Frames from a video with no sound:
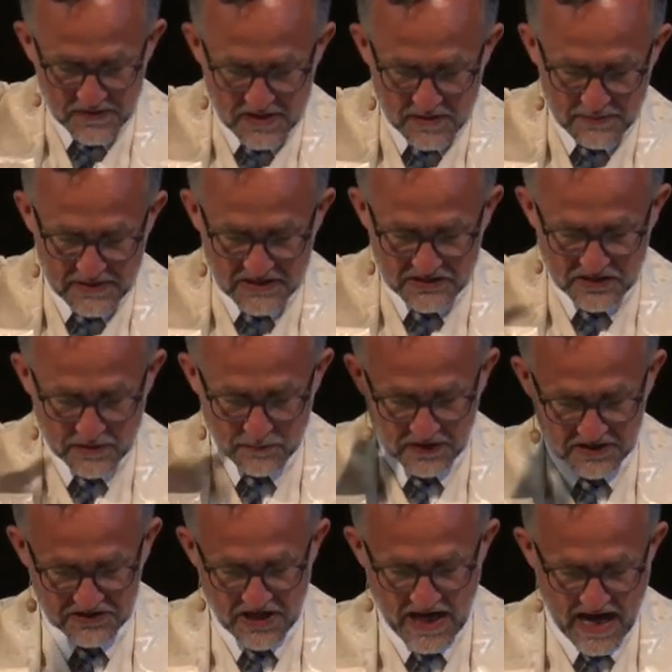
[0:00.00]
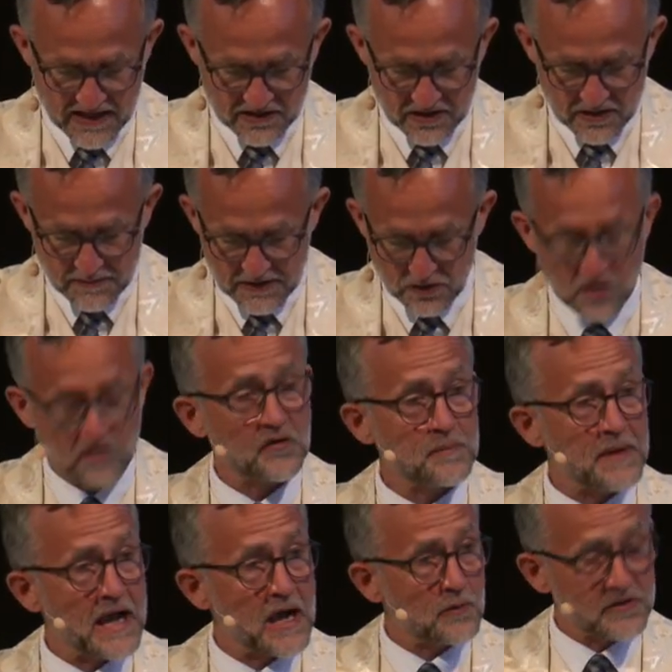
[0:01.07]
from the abyss and will attack them and
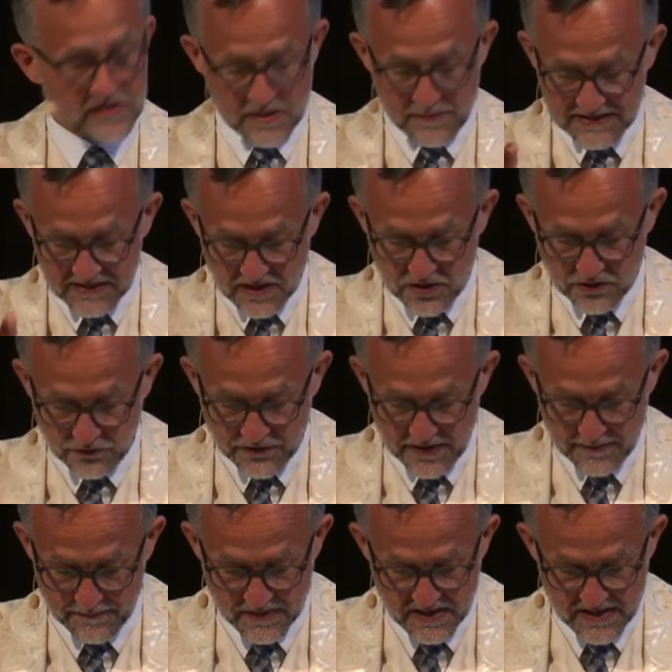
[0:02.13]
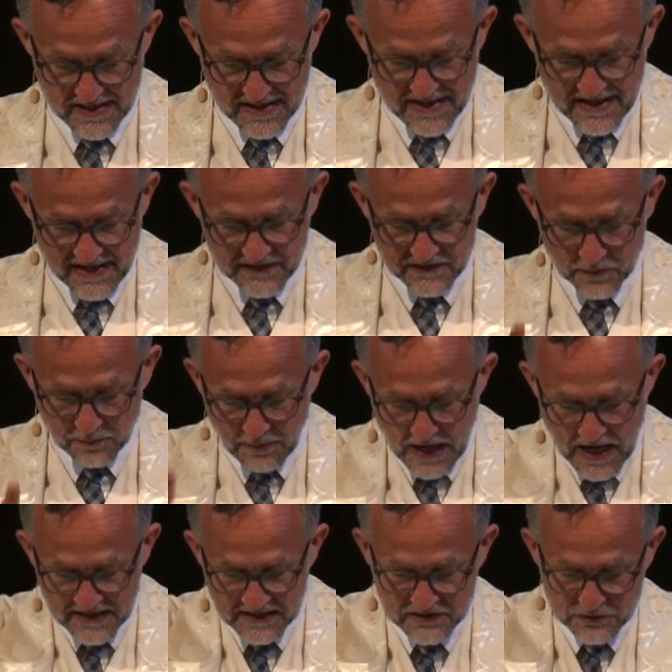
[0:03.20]
overpower them and kill them, and their
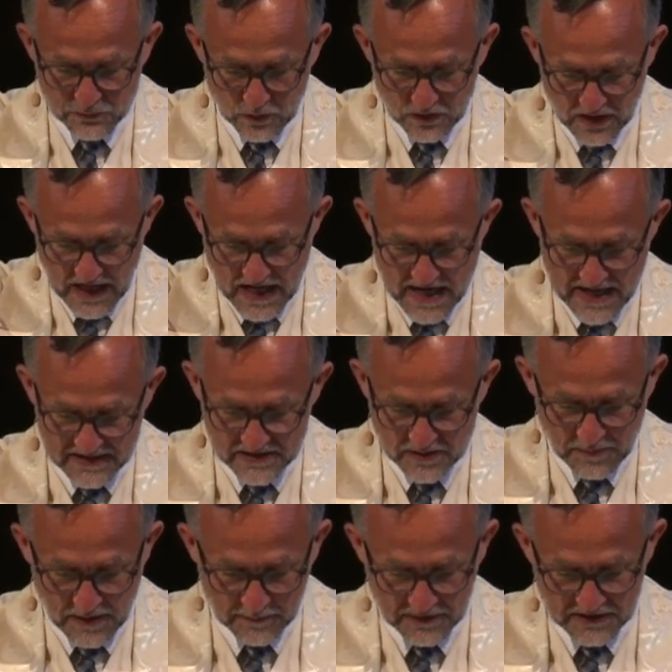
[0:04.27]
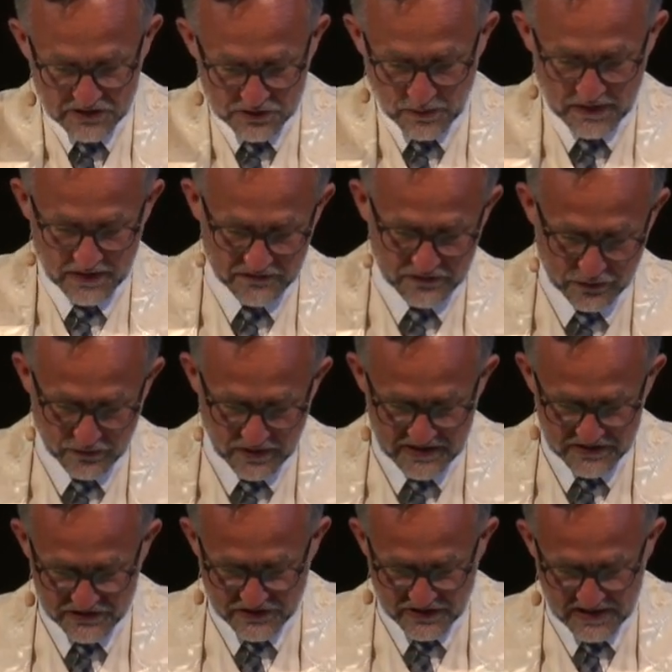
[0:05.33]
bodies will lie in the public square of the
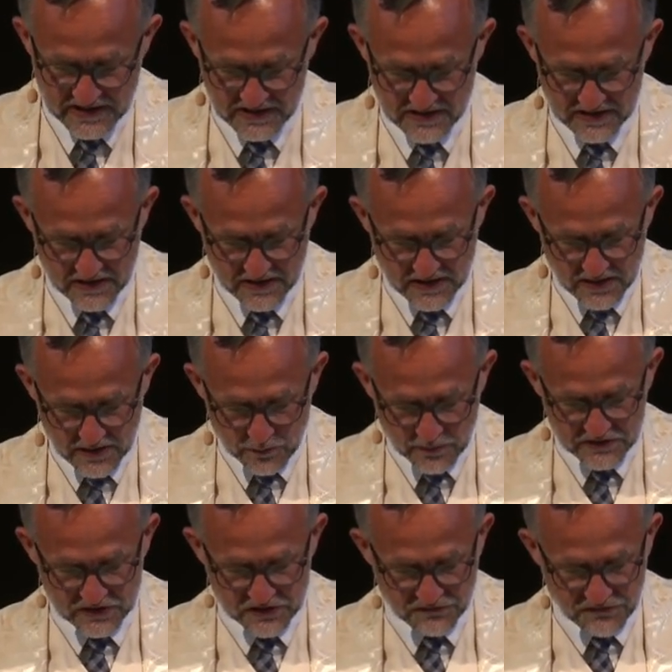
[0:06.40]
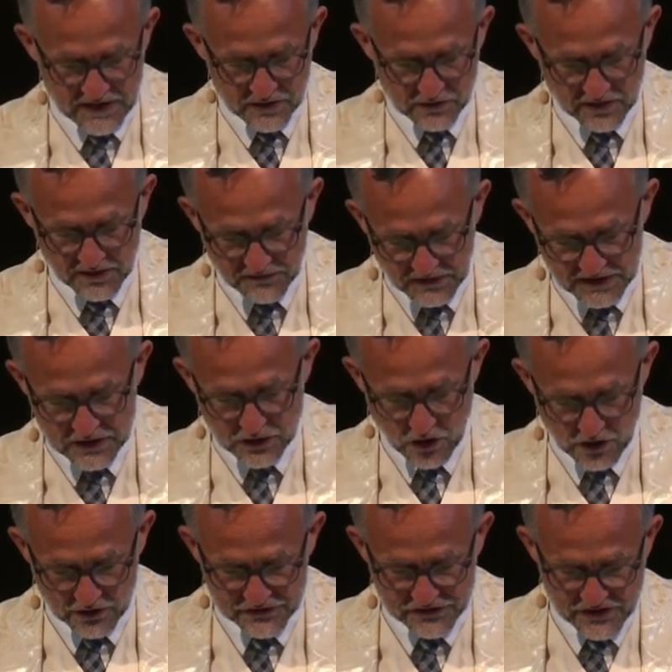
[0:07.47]
great city, which is figuratively
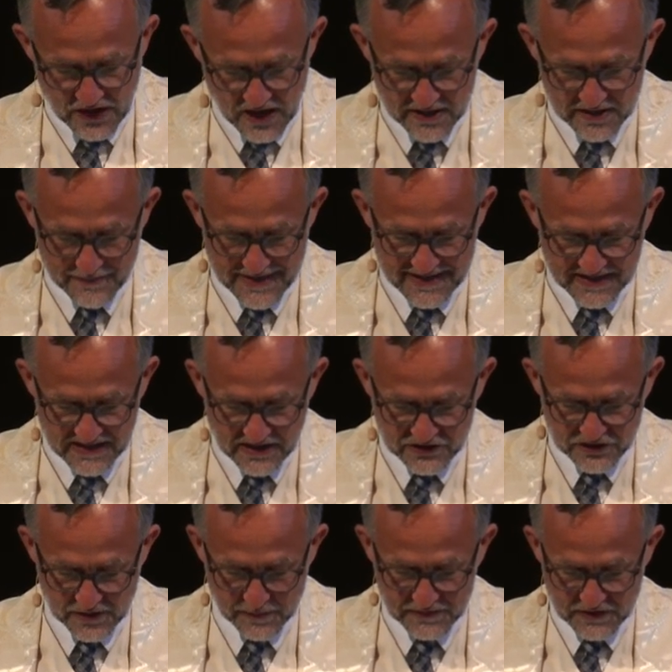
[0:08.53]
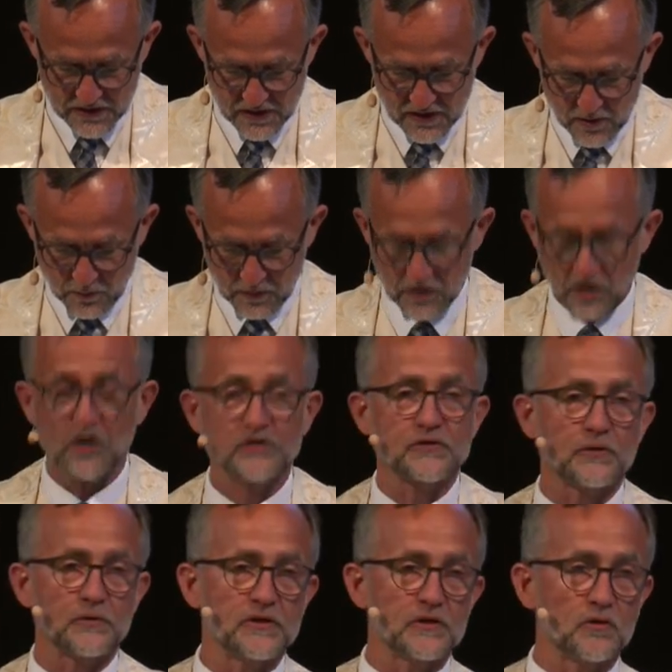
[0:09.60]
called Sodom and Egypt, where
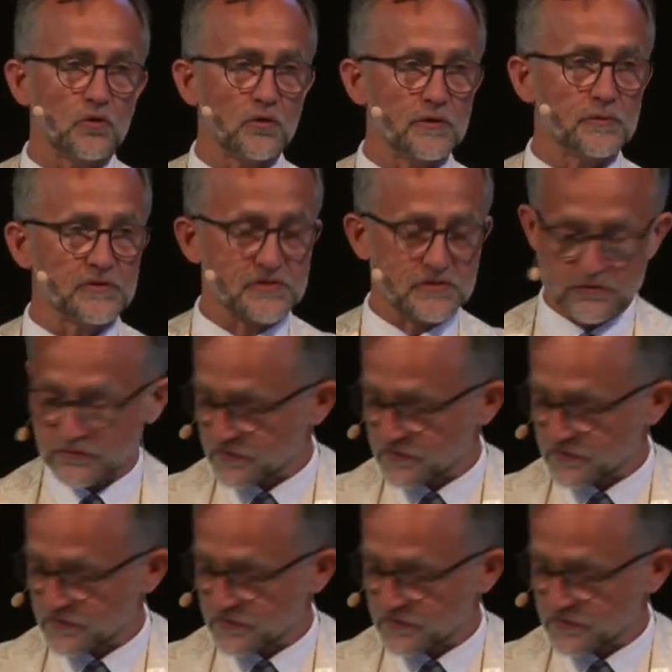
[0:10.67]
also their Lord was